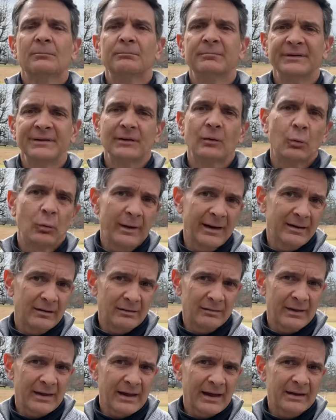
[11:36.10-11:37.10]
be aware
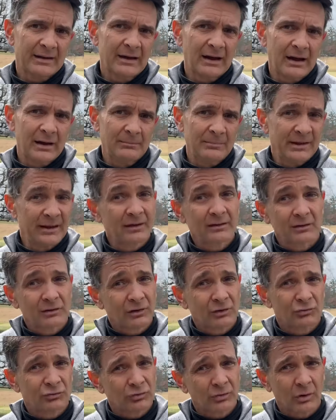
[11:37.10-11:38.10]
of that. Um, it can
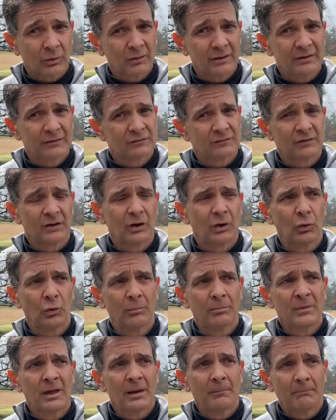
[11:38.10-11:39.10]
control it.
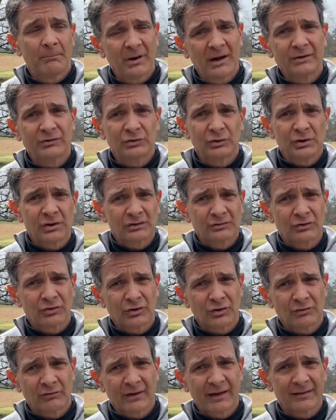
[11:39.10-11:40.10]
So, but you can
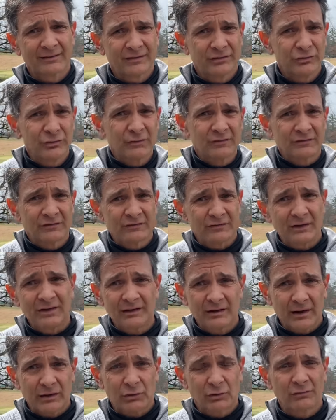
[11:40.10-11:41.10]
turn around and you can
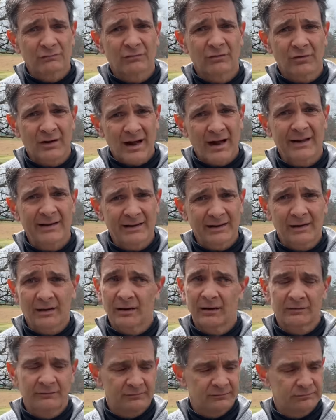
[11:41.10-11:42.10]
seed a good variety
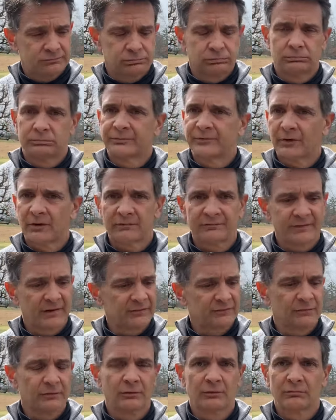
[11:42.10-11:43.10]
of tall
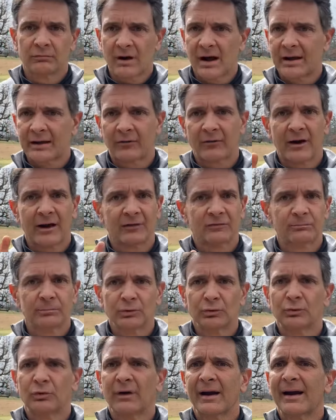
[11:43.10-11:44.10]
fescue, ryegrass,
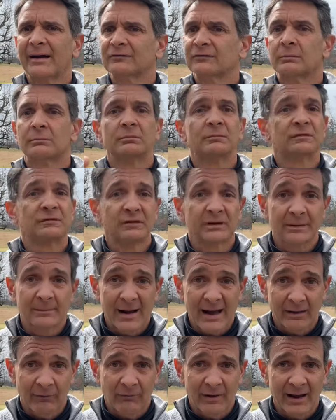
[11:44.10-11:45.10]
bluegrass. See
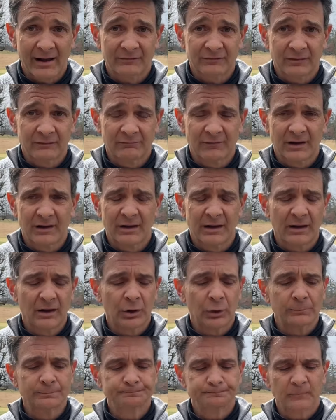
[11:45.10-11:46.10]
my grassing
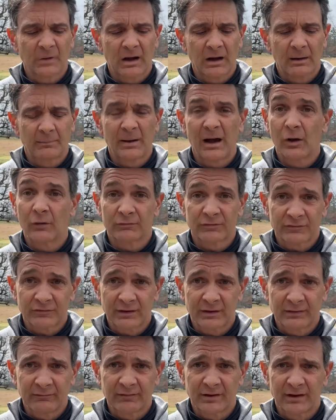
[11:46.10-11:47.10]
video uh, my
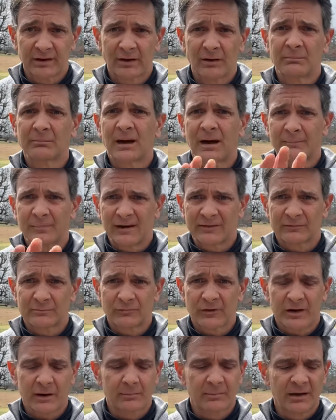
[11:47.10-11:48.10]
overseeding video. I make some
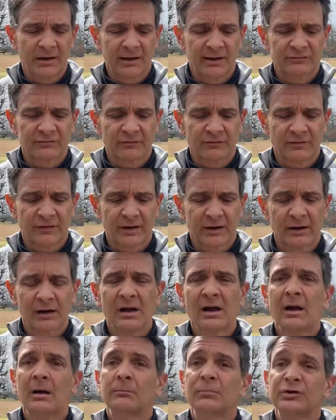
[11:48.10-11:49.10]
recommendations there,
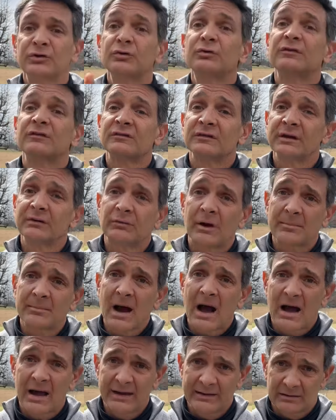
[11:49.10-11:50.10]
but you can seed right
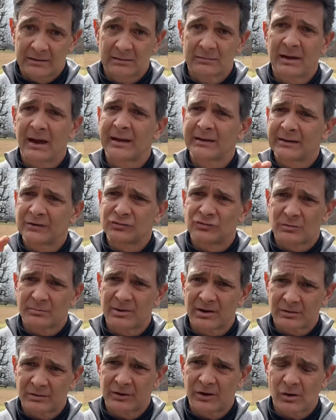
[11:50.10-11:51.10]
behind it and get you a
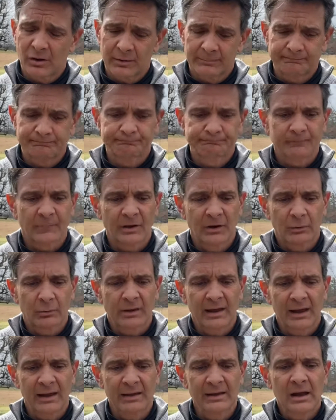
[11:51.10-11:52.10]
better yard.
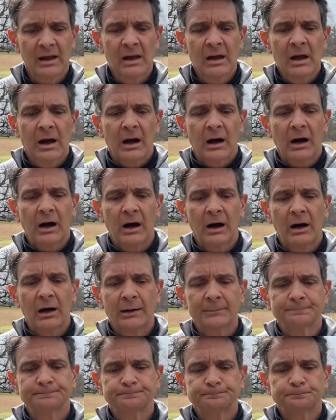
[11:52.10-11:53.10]
Okay.
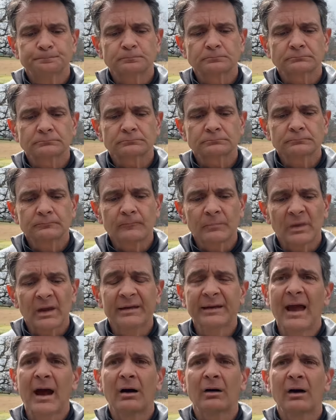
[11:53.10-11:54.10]
Um,
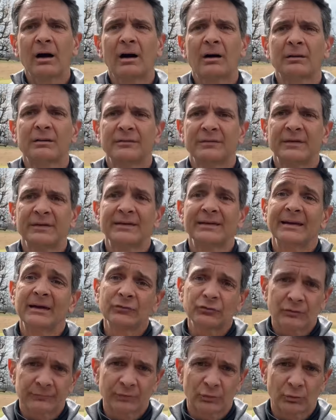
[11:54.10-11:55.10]
now, uh, the
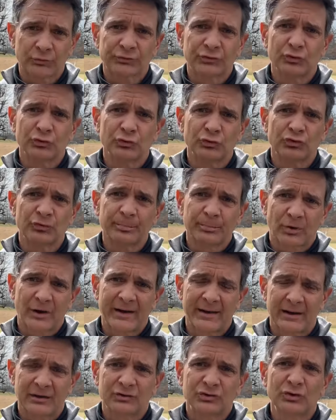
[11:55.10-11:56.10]
interval to
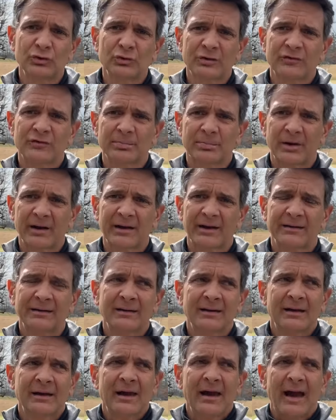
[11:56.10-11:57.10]
spray it, you can spray it
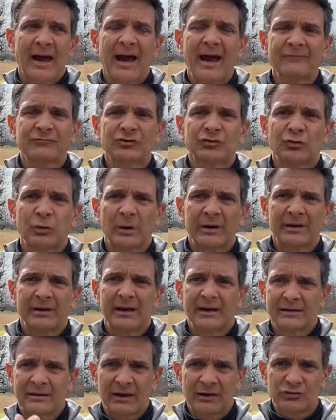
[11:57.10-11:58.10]
after
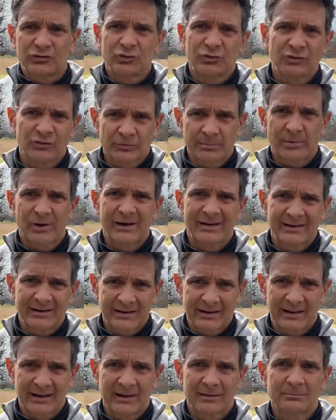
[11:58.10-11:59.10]
28 days, you can spray it
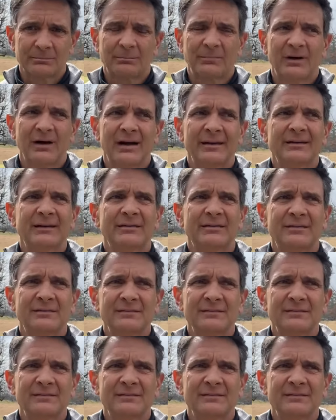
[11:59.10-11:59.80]
again, but